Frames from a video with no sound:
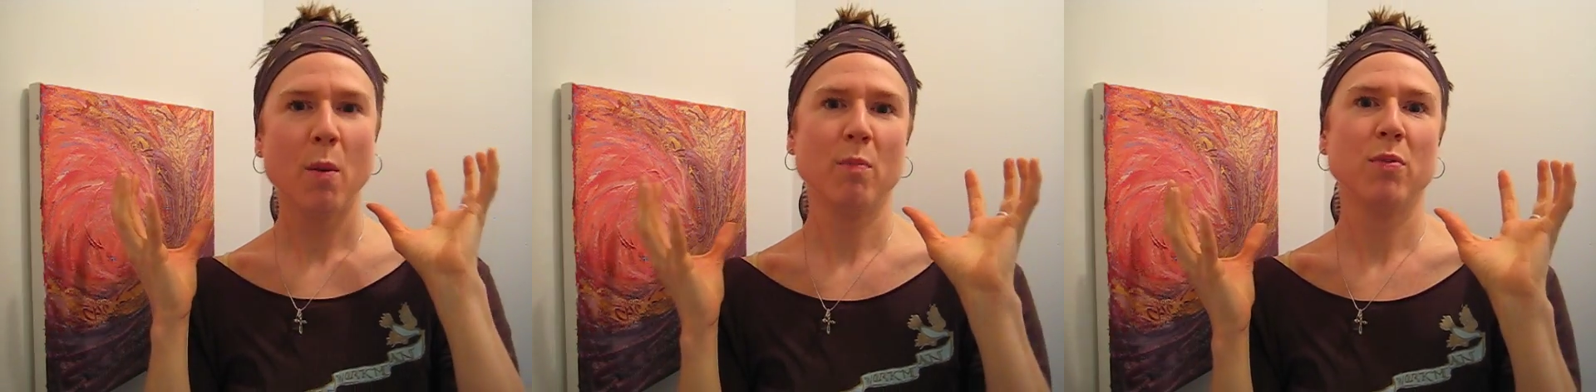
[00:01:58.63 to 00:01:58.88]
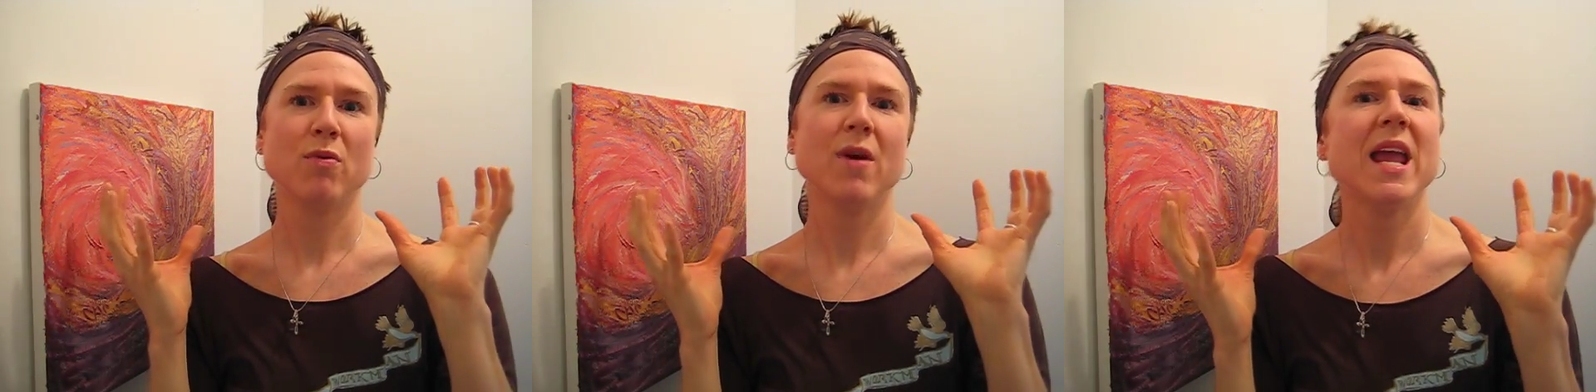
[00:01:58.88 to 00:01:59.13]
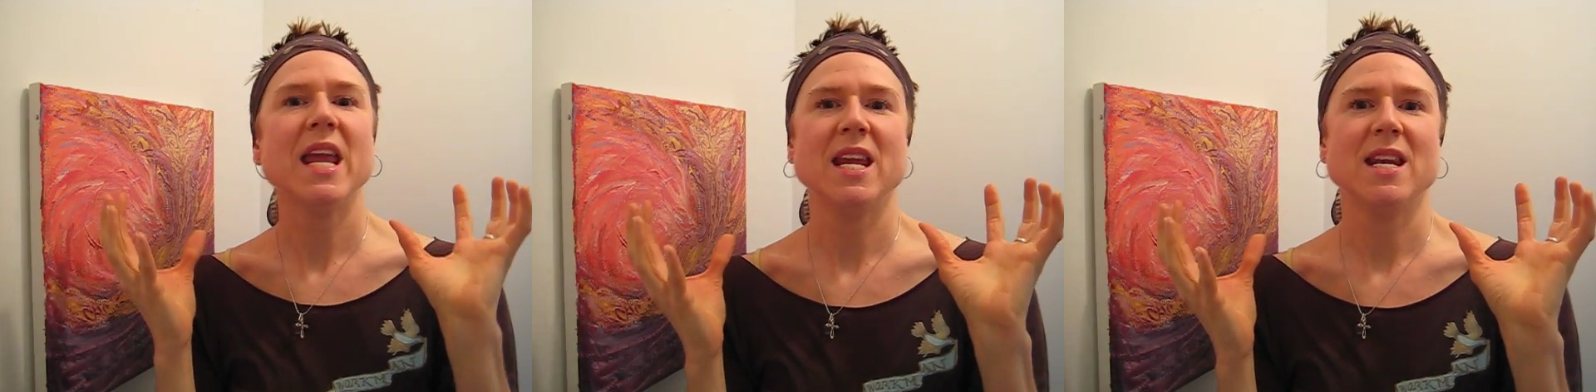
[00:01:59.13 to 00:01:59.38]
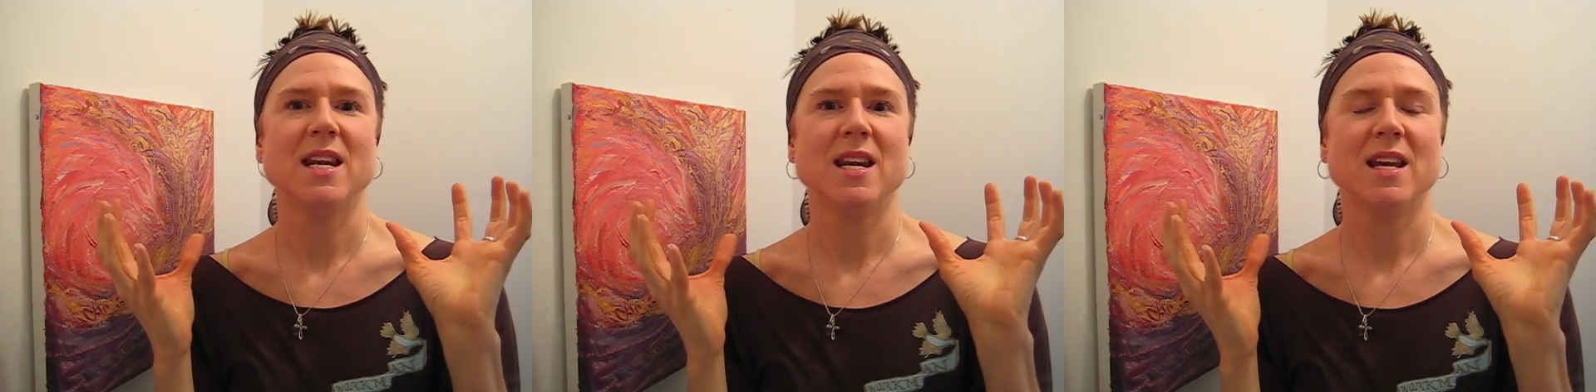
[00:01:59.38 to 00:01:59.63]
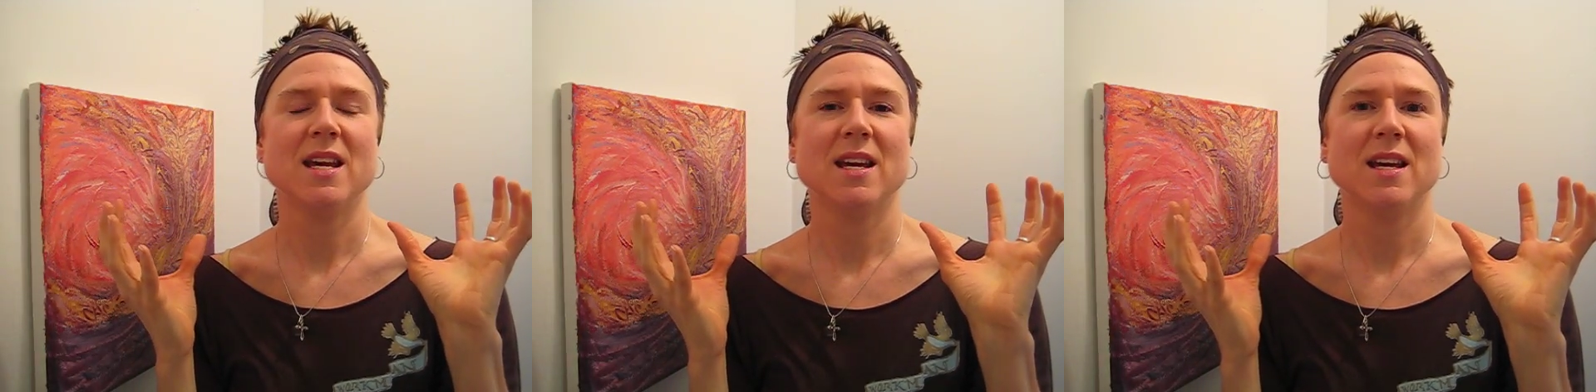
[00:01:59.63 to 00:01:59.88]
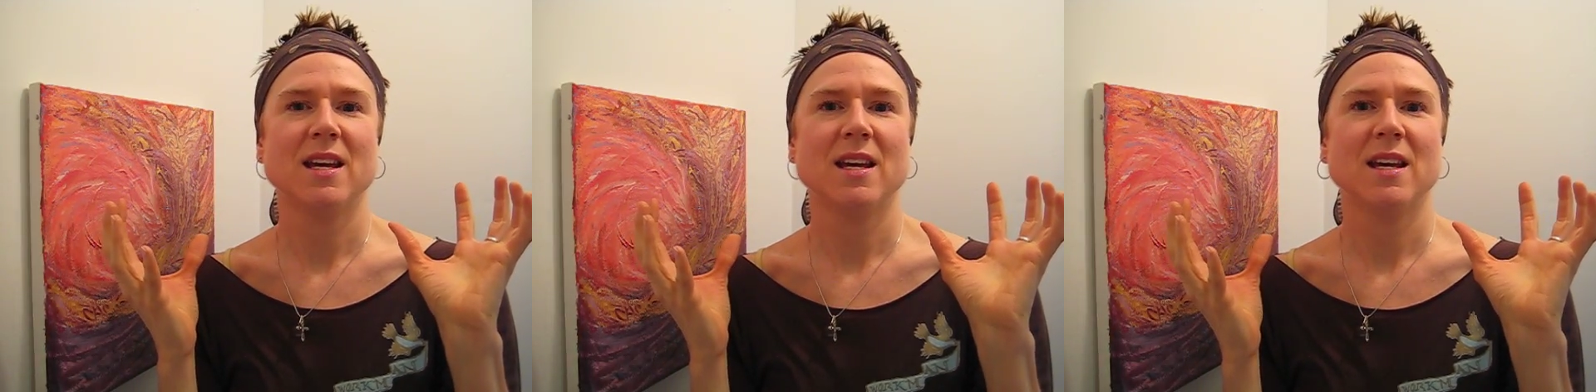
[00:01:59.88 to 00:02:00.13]
brain,
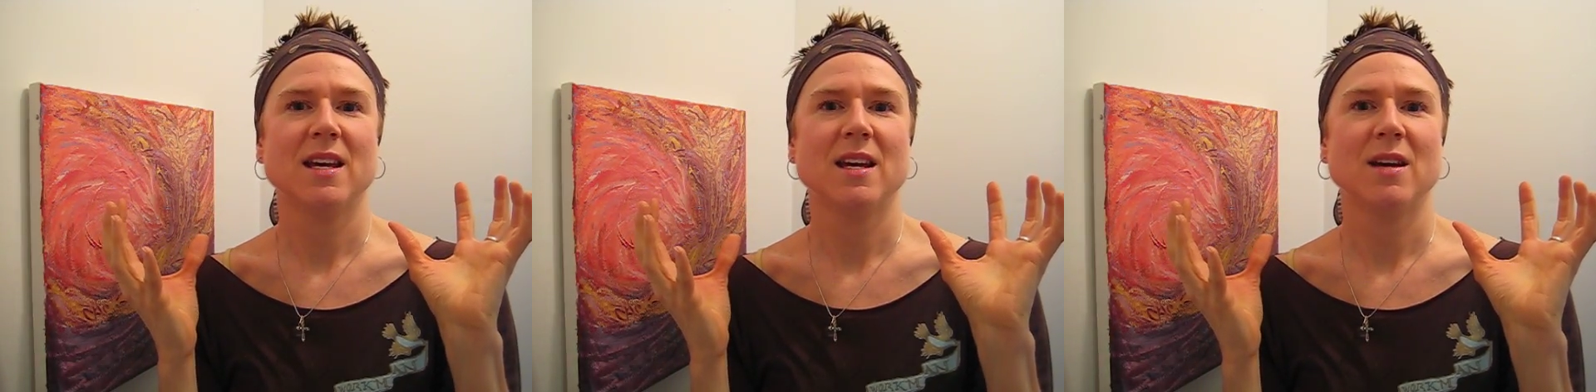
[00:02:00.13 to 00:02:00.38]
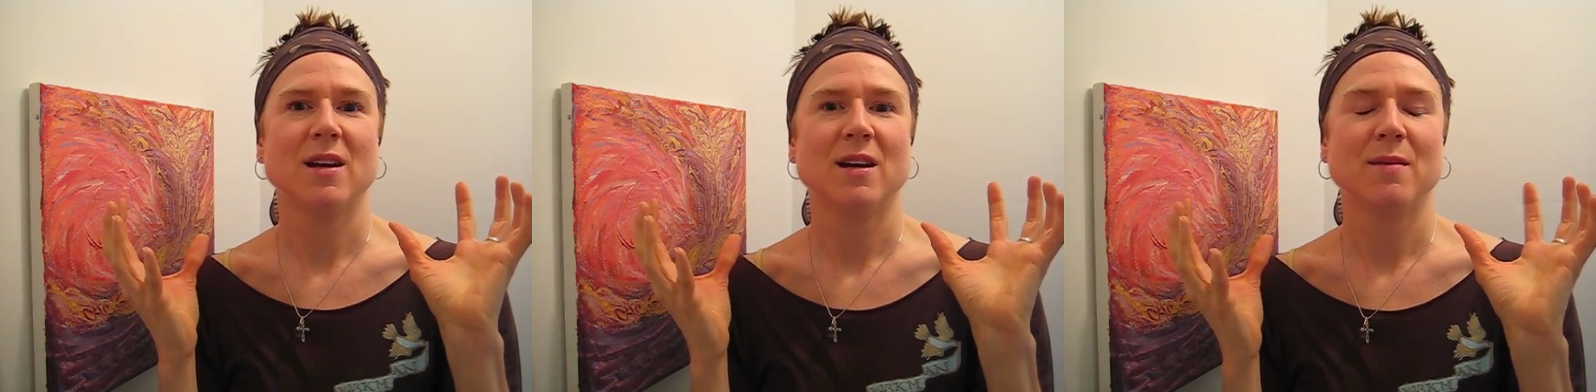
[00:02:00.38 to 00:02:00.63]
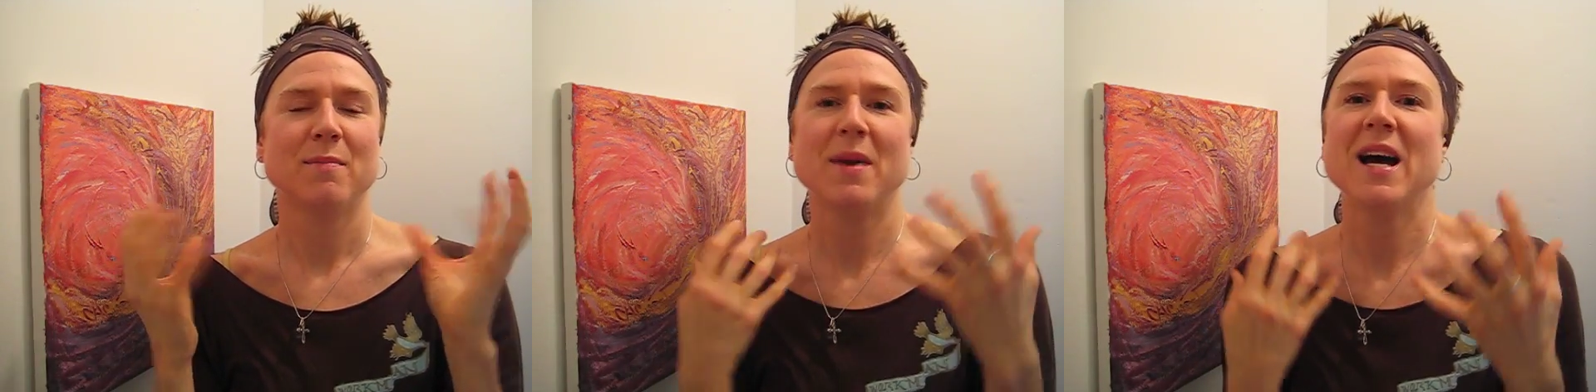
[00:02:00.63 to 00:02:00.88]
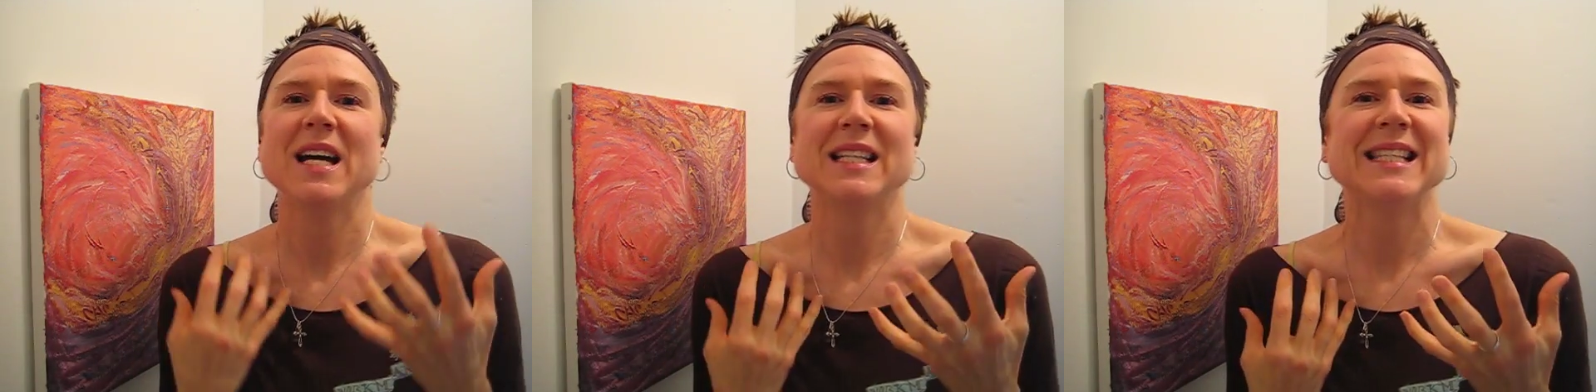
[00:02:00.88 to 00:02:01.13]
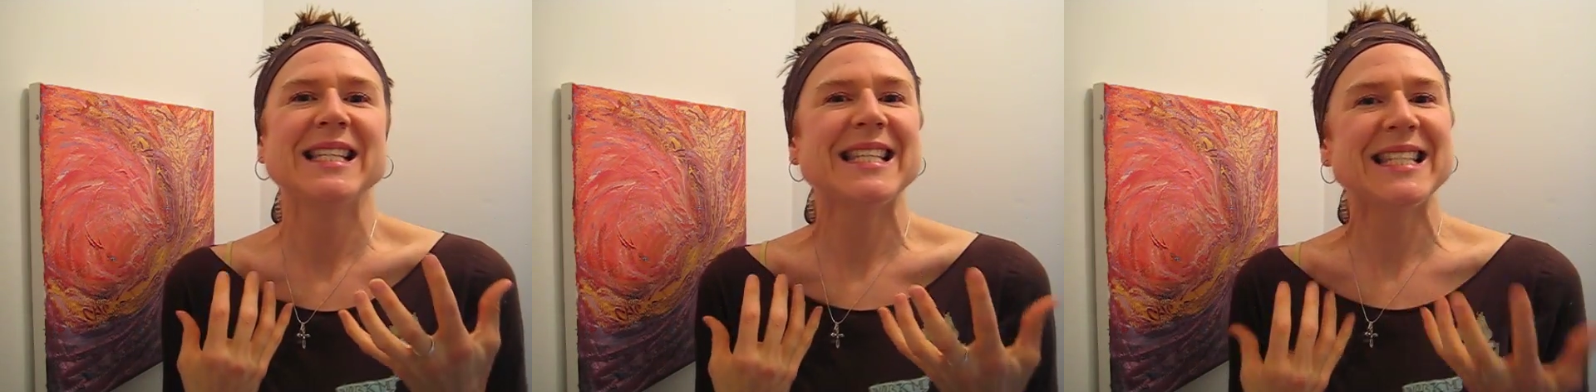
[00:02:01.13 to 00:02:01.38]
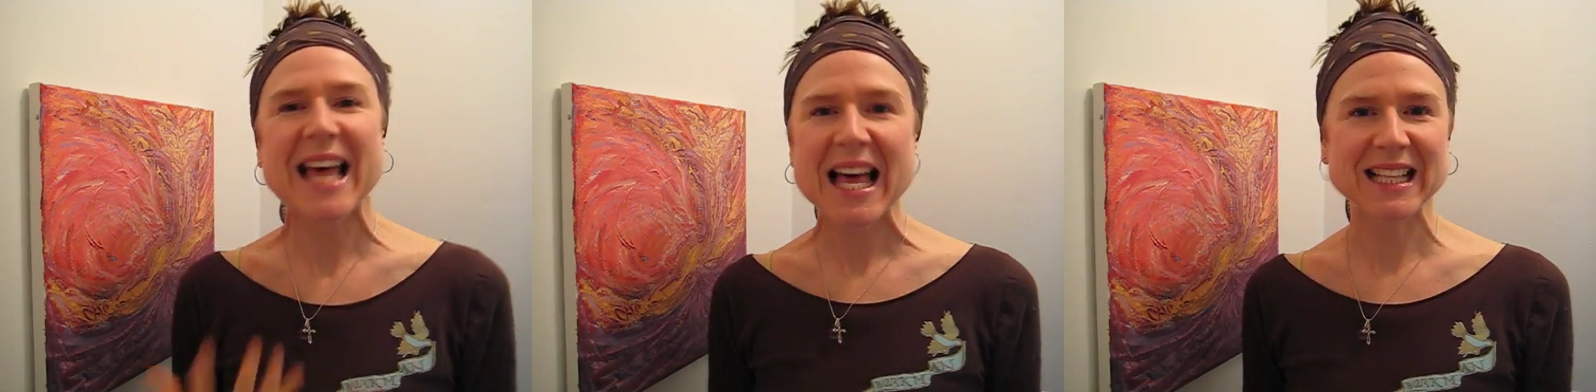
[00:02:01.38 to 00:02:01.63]
behind
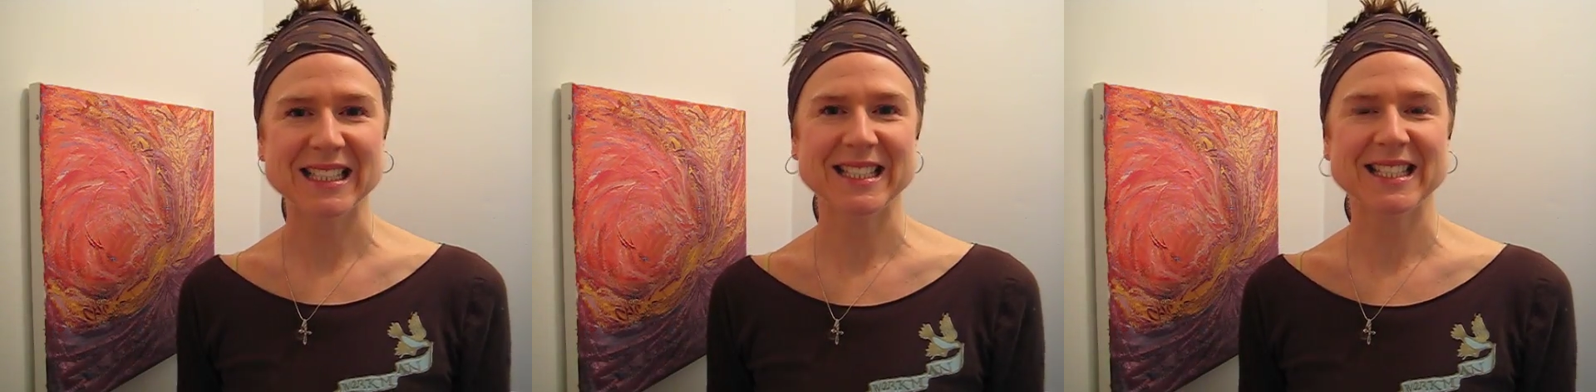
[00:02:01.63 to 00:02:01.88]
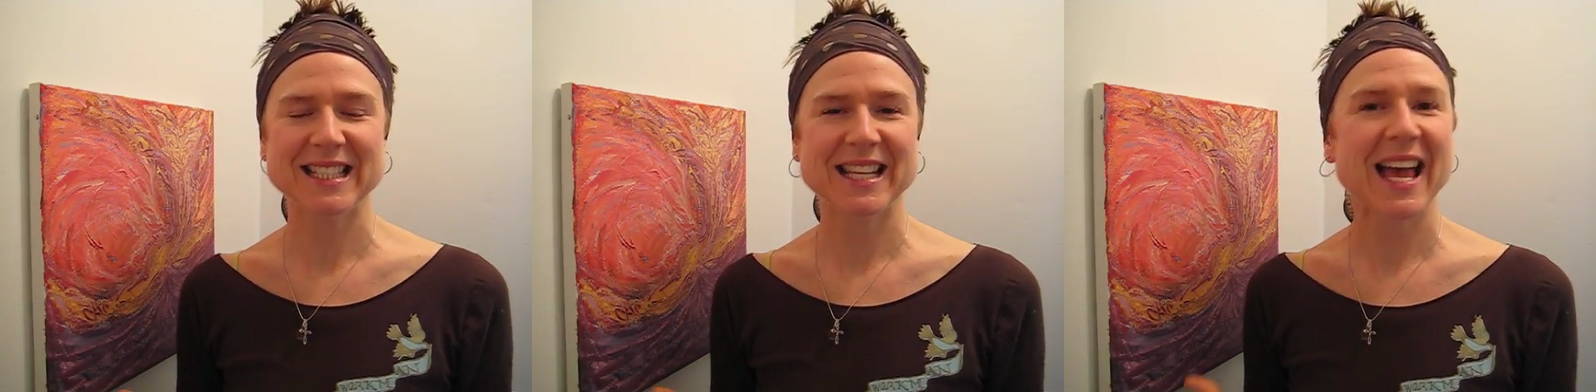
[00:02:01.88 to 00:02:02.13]
cells,